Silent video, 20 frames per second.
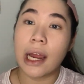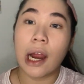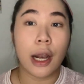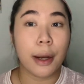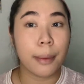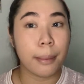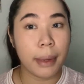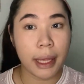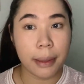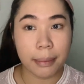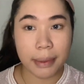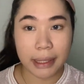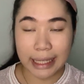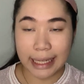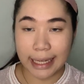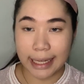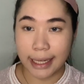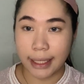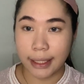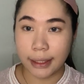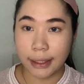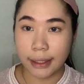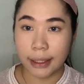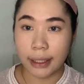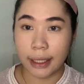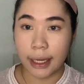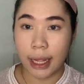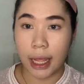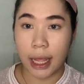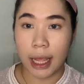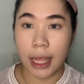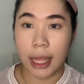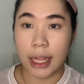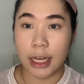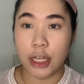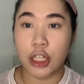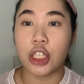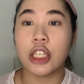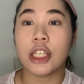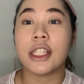our Maybelline
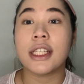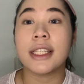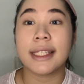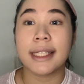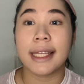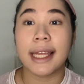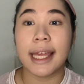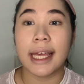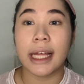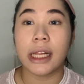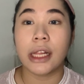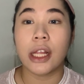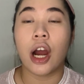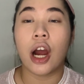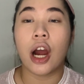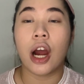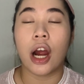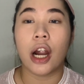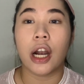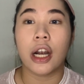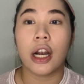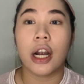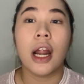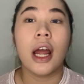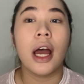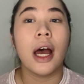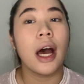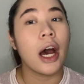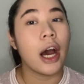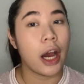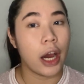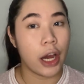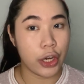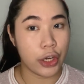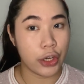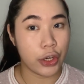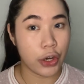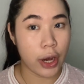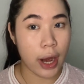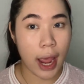and conceal our
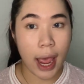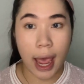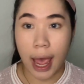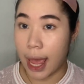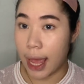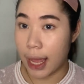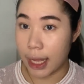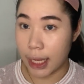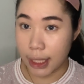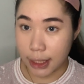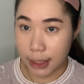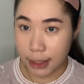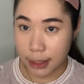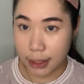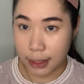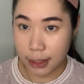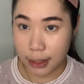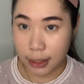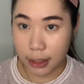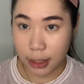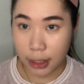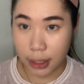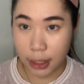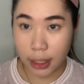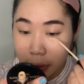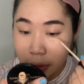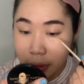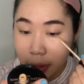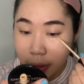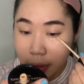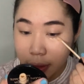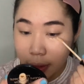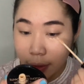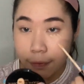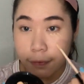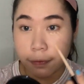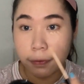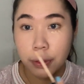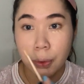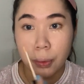under eyes, just a
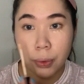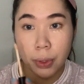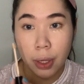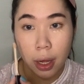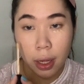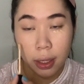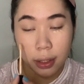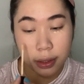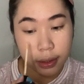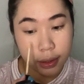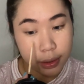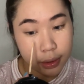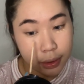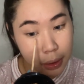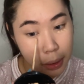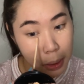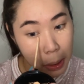few dots.